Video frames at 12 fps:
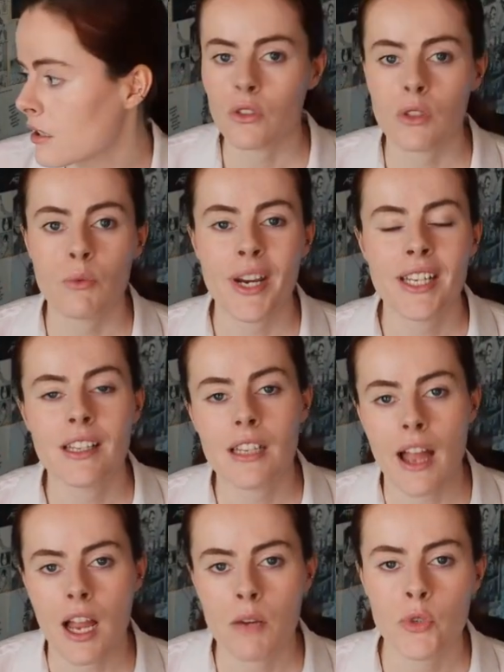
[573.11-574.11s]
So the way that
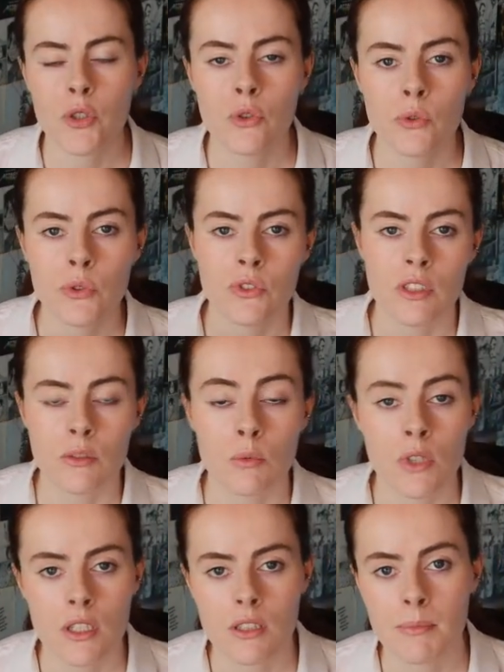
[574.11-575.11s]
I would use this
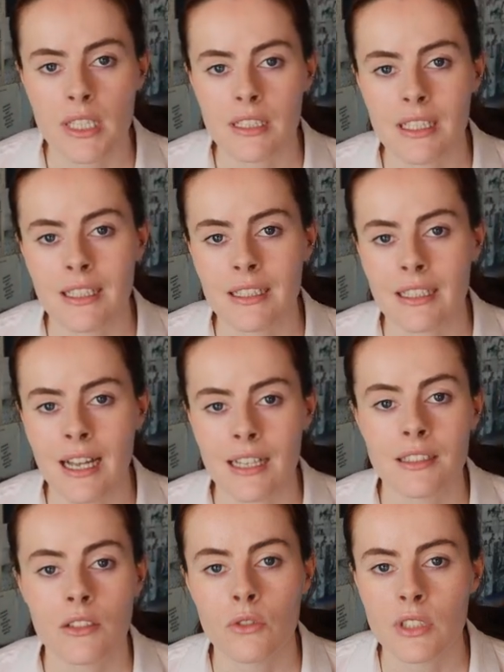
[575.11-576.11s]
world building
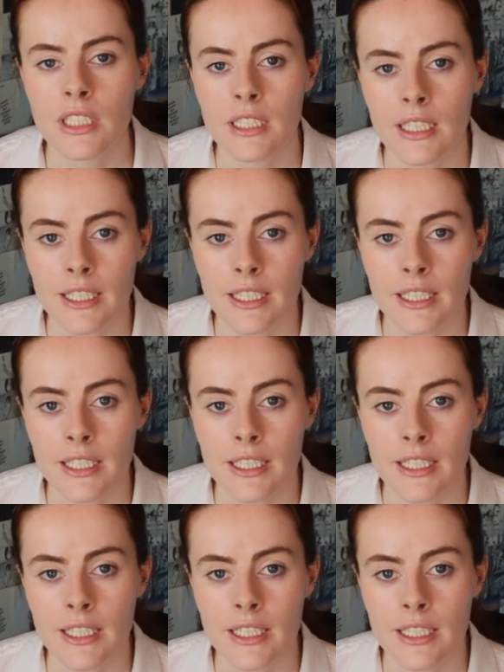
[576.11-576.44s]
category